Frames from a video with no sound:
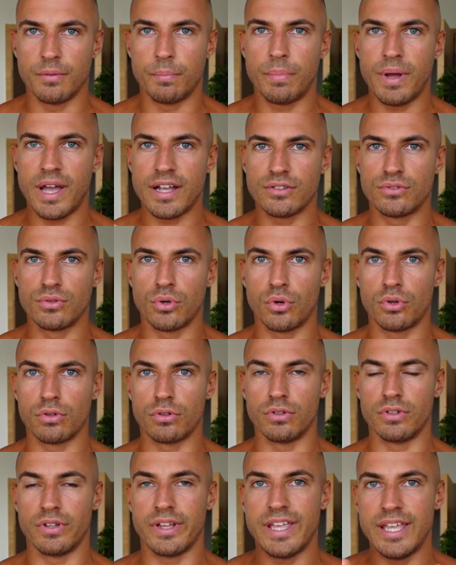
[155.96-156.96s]
the
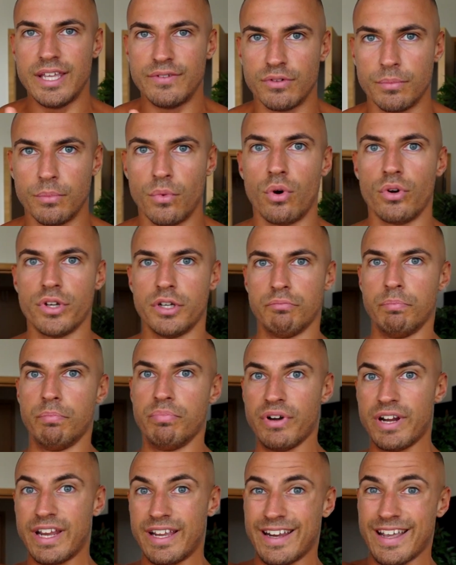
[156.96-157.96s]
pectoral even more. You're
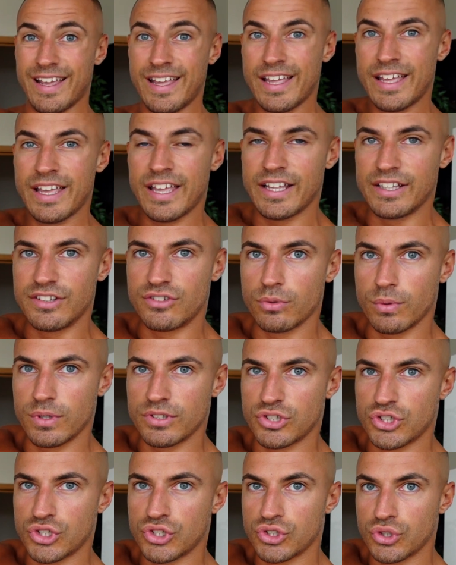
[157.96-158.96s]
bringing it into
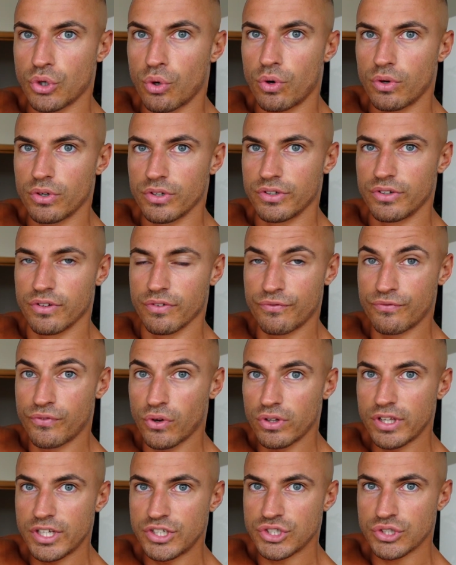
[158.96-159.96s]
its shortened,
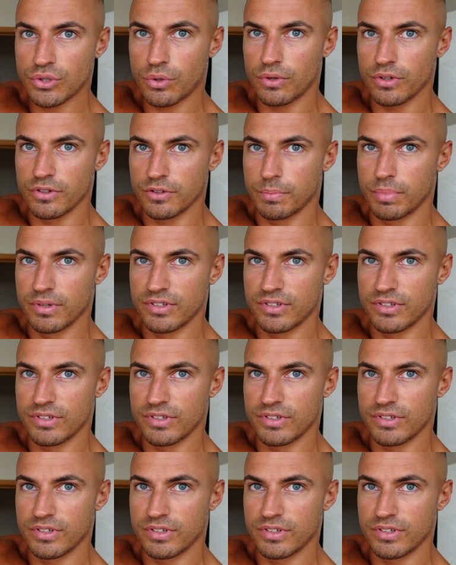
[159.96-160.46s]
fully shortened